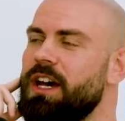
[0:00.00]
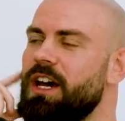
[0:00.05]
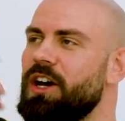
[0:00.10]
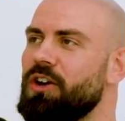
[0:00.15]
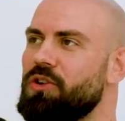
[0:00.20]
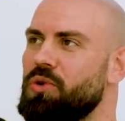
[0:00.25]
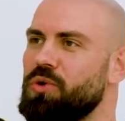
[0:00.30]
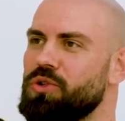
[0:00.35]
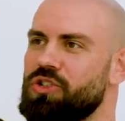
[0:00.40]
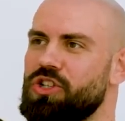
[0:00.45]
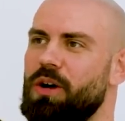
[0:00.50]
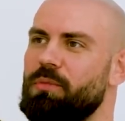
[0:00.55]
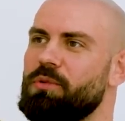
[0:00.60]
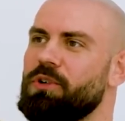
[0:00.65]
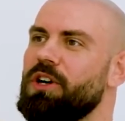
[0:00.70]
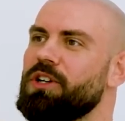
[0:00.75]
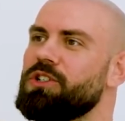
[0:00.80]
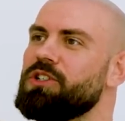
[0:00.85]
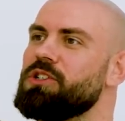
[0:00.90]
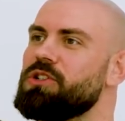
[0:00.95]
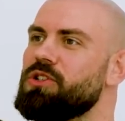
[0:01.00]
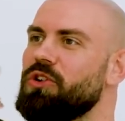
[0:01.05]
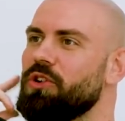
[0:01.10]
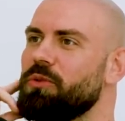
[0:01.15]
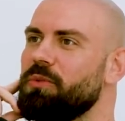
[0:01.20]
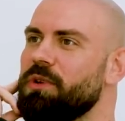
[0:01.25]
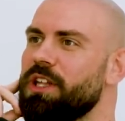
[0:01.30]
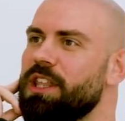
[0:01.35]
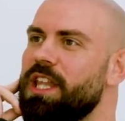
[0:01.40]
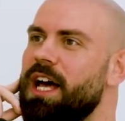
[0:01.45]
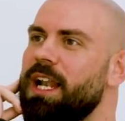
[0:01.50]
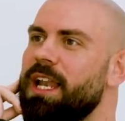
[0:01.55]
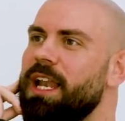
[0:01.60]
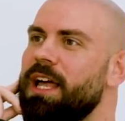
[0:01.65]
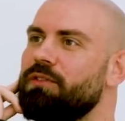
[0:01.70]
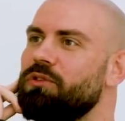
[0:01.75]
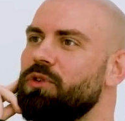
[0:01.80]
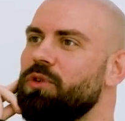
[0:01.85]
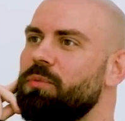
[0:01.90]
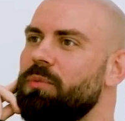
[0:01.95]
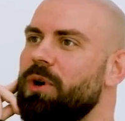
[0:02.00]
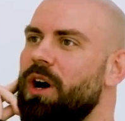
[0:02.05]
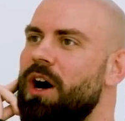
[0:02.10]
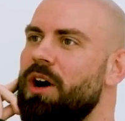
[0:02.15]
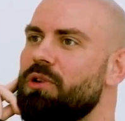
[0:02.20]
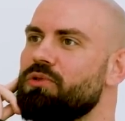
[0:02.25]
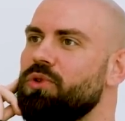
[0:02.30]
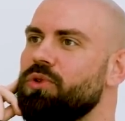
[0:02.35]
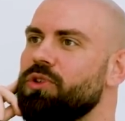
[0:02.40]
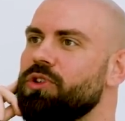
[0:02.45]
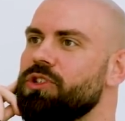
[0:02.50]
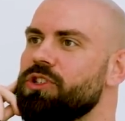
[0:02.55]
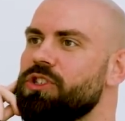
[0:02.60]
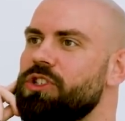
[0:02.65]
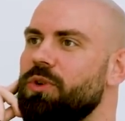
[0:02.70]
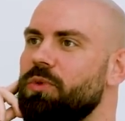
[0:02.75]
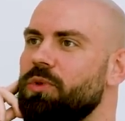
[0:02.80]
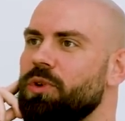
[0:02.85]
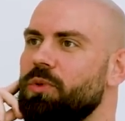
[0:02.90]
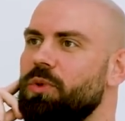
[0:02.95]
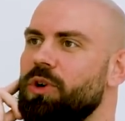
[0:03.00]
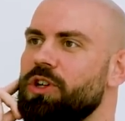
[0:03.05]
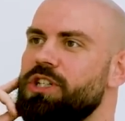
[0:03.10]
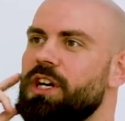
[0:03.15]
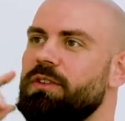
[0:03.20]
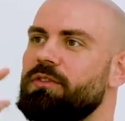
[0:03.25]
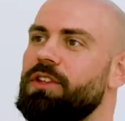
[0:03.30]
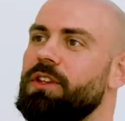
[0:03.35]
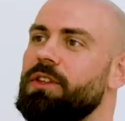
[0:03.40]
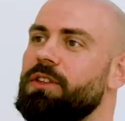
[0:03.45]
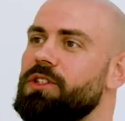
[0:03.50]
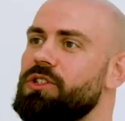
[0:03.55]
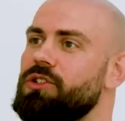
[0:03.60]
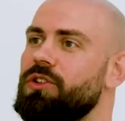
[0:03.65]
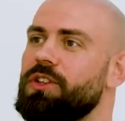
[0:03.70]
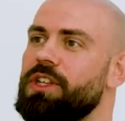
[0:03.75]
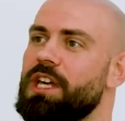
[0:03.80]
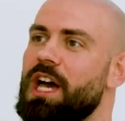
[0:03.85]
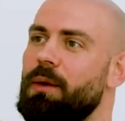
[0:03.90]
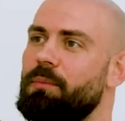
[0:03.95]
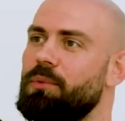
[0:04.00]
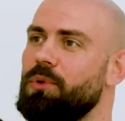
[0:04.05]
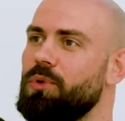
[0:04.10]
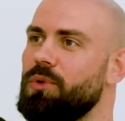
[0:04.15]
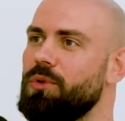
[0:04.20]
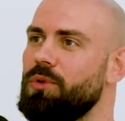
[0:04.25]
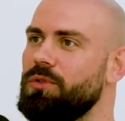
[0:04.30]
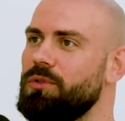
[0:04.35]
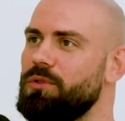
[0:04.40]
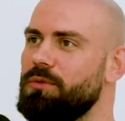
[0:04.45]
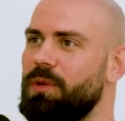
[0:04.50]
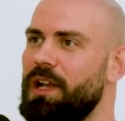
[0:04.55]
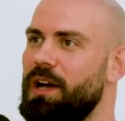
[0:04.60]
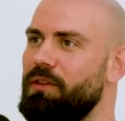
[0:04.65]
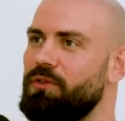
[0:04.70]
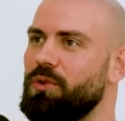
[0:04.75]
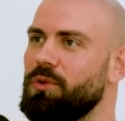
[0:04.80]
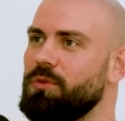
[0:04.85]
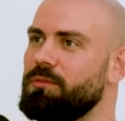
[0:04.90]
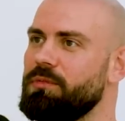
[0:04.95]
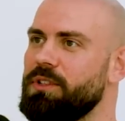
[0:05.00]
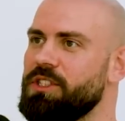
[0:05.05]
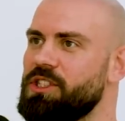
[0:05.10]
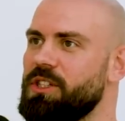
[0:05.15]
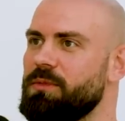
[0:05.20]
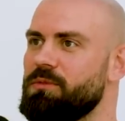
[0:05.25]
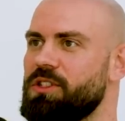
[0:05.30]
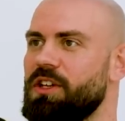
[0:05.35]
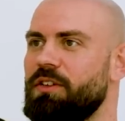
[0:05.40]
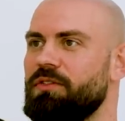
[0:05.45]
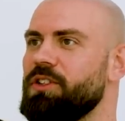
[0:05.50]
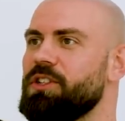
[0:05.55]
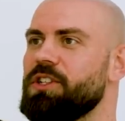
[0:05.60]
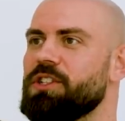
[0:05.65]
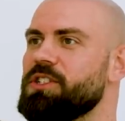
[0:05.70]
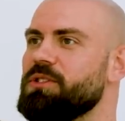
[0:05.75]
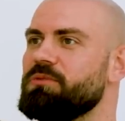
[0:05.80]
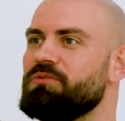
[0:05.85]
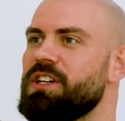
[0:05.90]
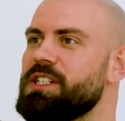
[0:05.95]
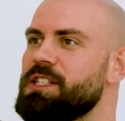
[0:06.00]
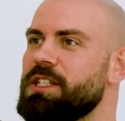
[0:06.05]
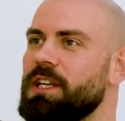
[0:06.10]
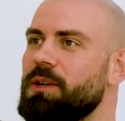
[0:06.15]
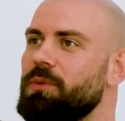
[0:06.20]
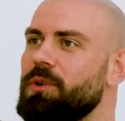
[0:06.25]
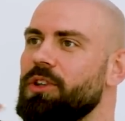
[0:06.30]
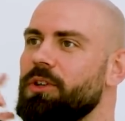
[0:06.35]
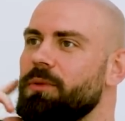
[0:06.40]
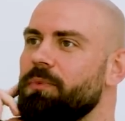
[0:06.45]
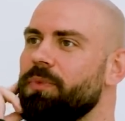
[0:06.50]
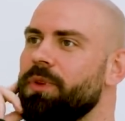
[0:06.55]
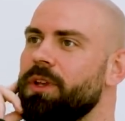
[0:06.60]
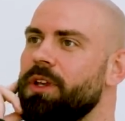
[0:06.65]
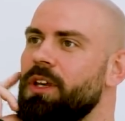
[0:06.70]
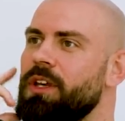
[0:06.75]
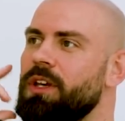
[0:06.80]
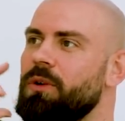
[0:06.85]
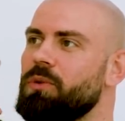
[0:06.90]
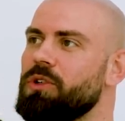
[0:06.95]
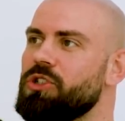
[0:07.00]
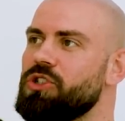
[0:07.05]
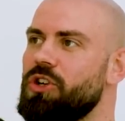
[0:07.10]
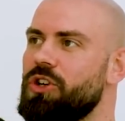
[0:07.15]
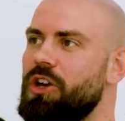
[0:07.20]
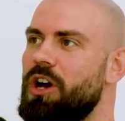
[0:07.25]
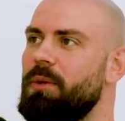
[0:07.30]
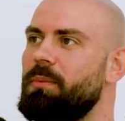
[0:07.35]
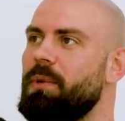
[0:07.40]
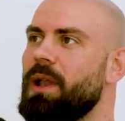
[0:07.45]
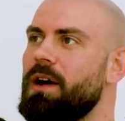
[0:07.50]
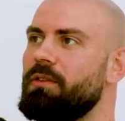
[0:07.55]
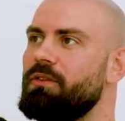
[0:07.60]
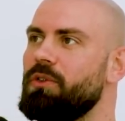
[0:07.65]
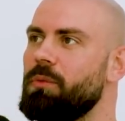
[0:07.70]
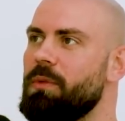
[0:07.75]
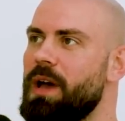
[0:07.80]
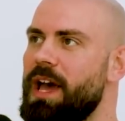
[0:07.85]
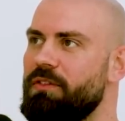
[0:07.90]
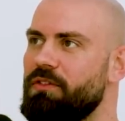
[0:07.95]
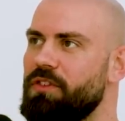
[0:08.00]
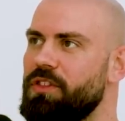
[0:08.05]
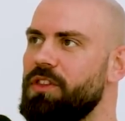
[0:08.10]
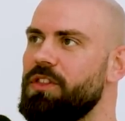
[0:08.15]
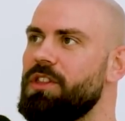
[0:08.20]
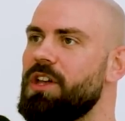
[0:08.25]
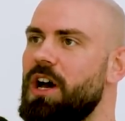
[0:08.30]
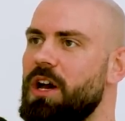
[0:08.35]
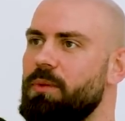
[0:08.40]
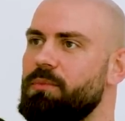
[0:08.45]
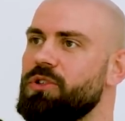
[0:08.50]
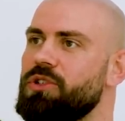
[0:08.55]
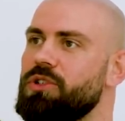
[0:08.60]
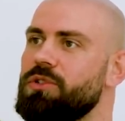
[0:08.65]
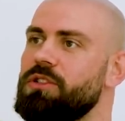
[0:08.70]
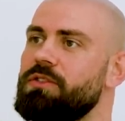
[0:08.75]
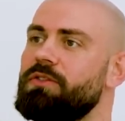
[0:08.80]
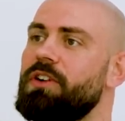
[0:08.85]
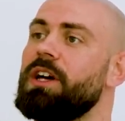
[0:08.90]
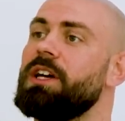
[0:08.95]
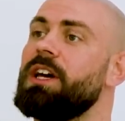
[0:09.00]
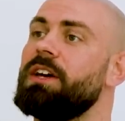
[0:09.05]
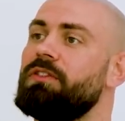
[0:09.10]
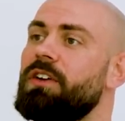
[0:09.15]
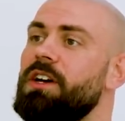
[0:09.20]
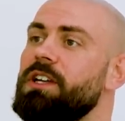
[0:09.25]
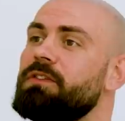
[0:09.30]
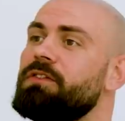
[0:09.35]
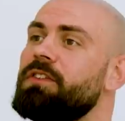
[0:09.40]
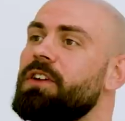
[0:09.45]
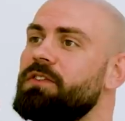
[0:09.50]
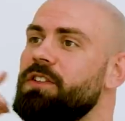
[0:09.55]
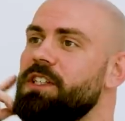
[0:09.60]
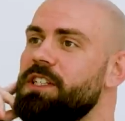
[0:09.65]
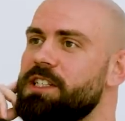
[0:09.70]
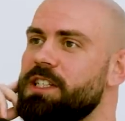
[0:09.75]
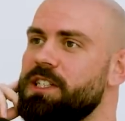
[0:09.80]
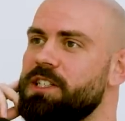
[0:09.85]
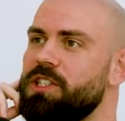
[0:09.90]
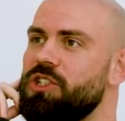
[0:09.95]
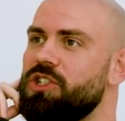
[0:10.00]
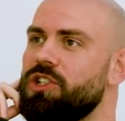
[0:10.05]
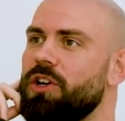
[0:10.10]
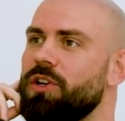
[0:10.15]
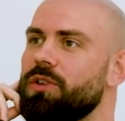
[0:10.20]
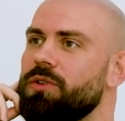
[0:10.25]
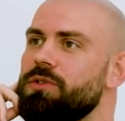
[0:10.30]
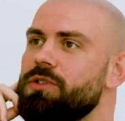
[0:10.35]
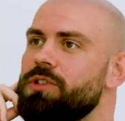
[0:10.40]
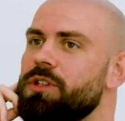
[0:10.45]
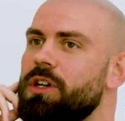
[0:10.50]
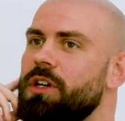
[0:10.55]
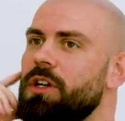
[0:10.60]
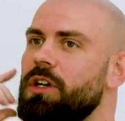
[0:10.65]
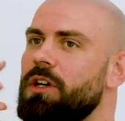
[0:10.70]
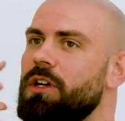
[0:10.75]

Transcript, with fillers: Of course, our production is not going to be at that level, but our audience don't want to watch everything that's on the Apple platform. There's some stuff that doesn't resonate with them. Whereas on our platform, everything that I produce, if I, if I did 50, 60 shows